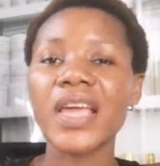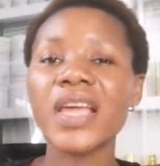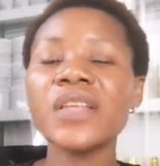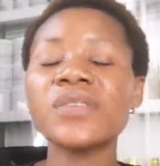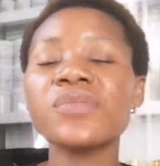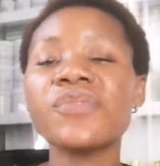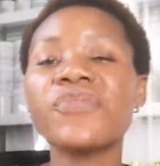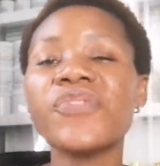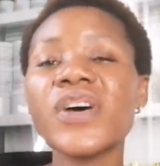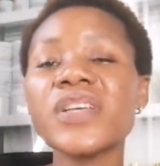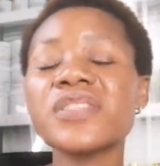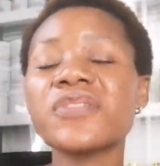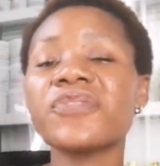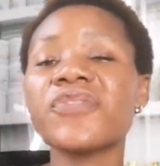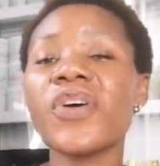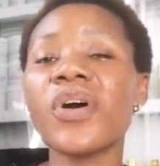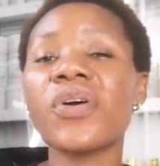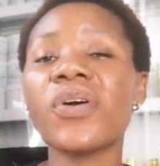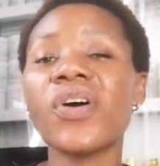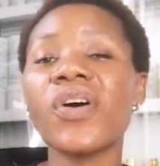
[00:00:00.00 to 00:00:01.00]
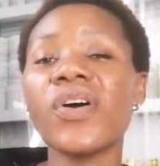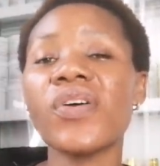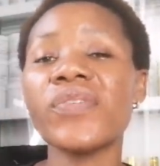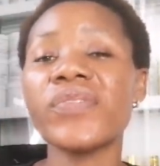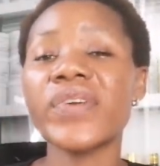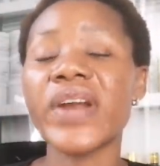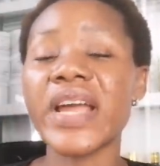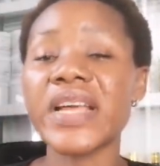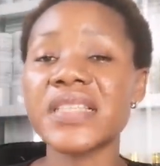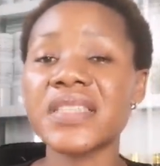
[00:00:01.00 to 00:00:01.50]
It will first of all
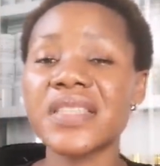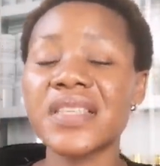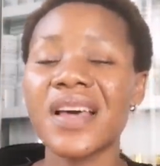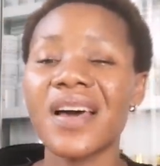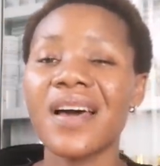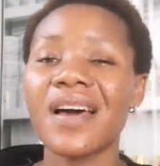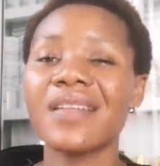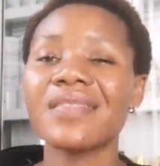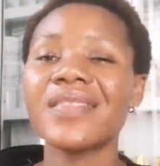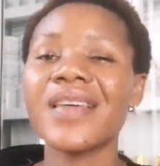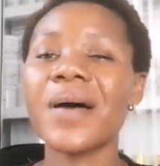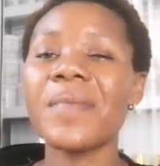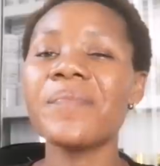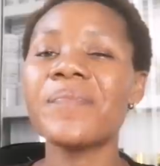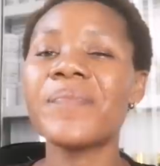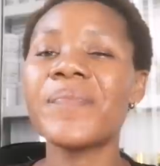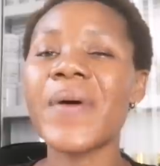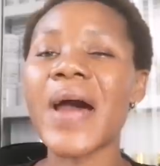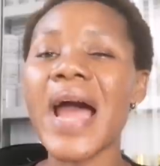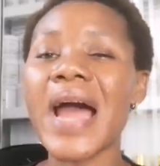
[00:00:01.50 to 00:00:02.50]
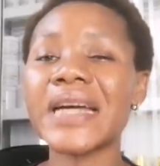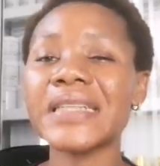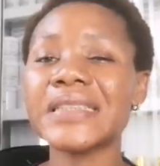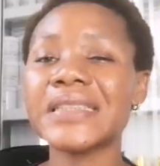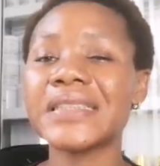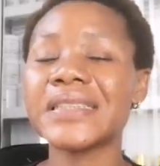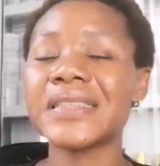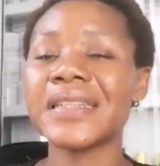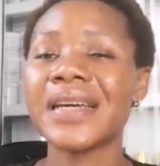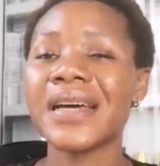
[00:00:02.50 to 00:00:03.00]
correct the
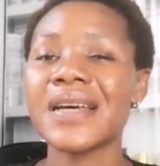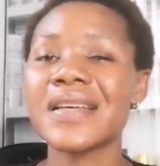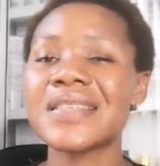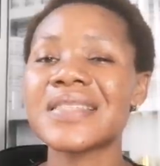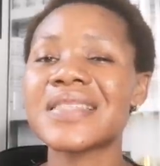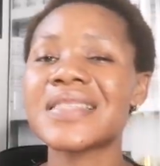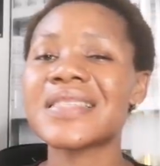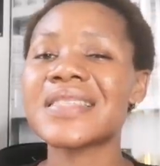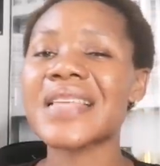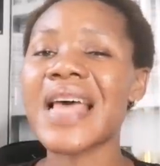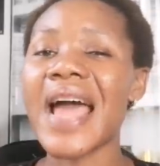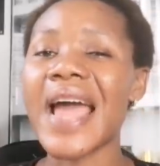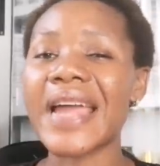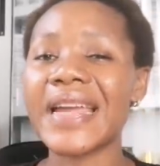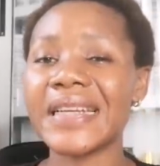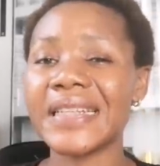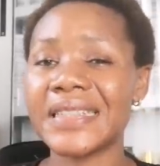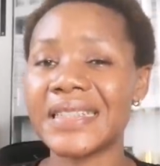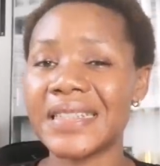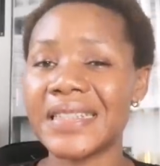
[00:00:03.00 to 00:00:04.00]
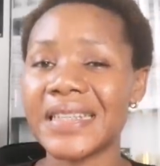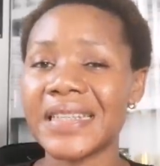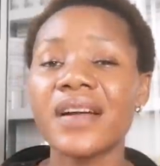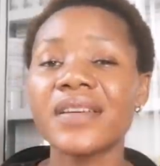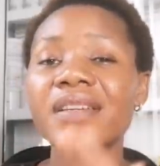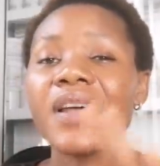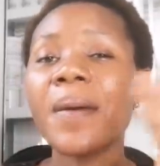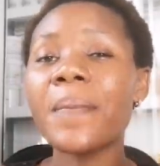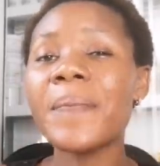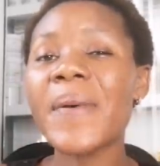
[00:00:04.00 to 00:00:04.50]
bad side,
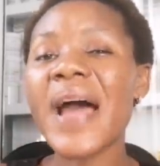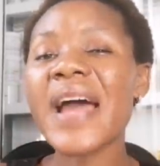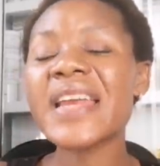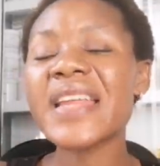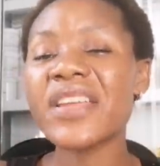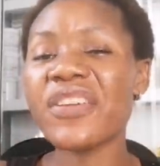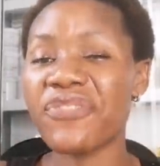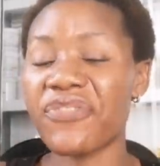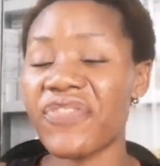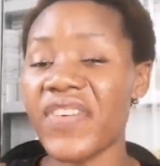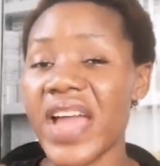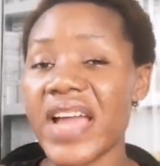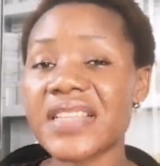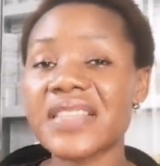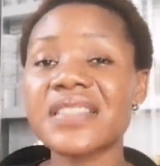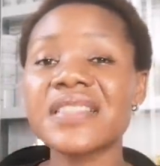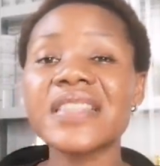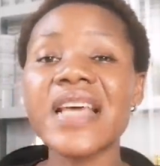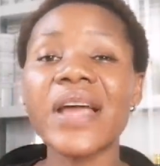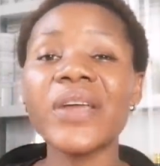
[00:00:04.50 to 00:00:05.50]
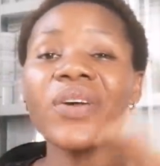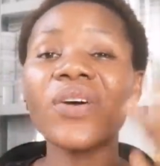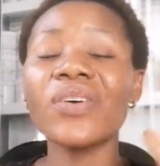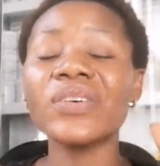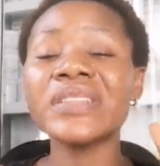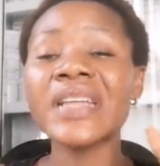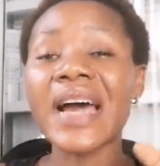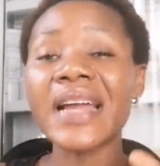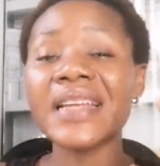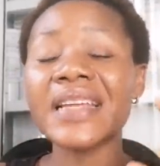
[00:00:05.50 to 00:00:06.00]
the bad effects
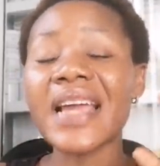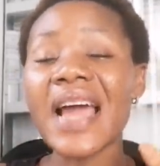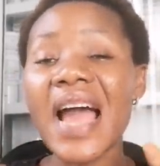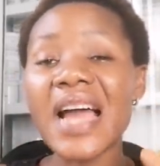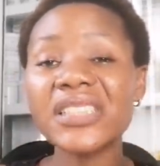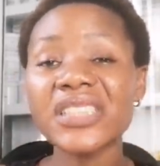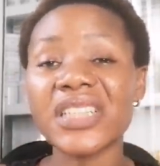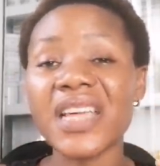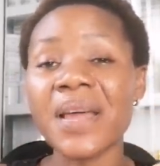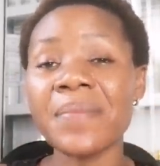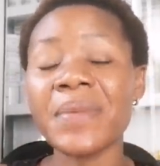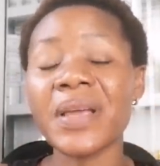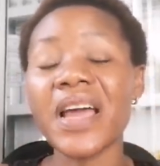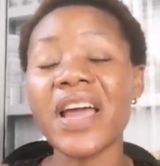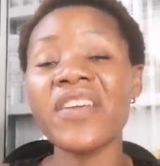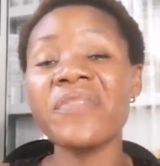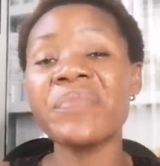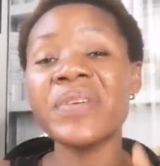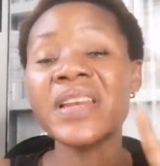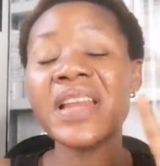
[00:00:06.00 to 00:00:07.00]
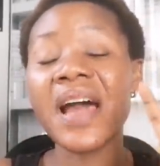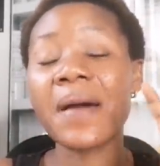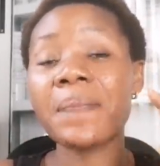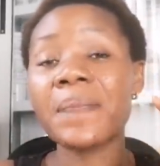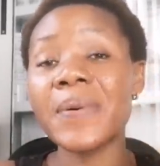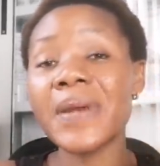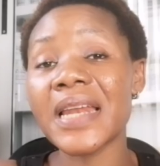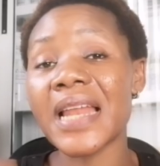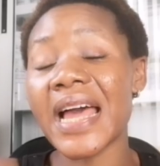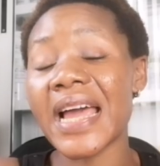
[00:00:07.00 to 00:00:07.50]
that the ash chemical you've been
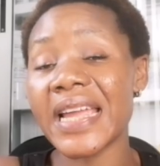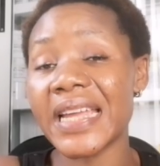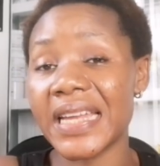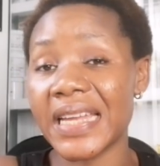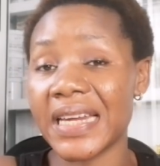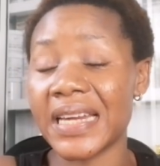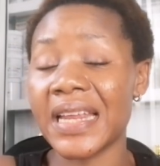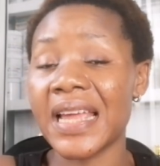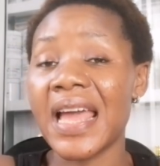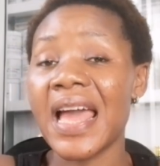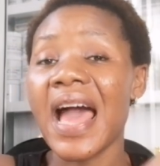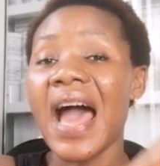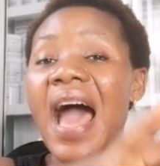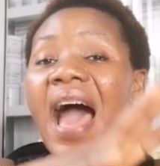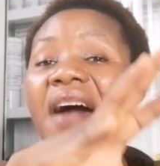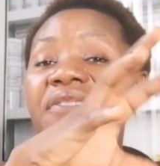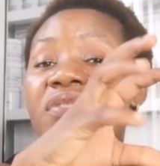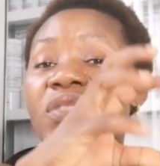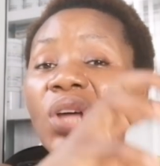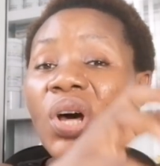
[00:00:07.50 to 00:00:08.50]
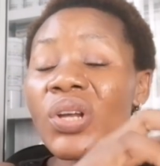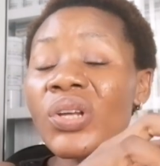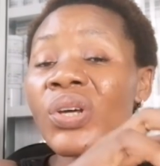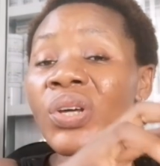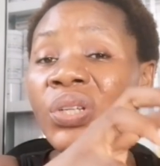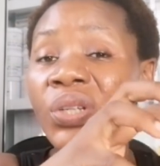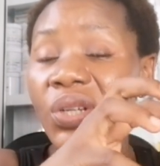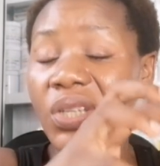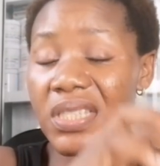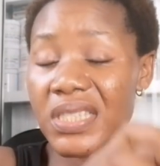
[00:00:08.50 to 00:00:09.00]
applying have done
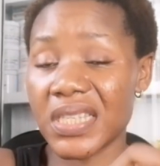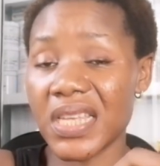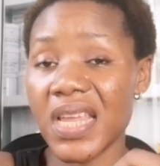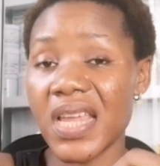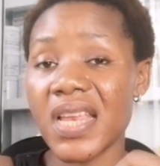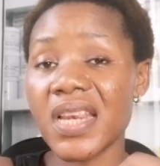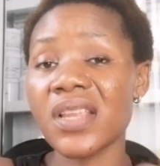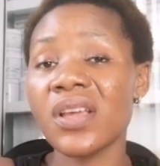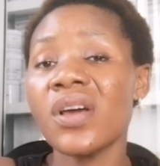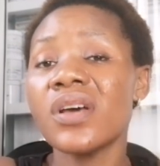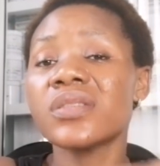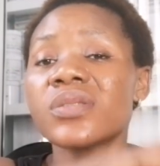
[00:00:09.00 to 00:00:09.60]
on your skin.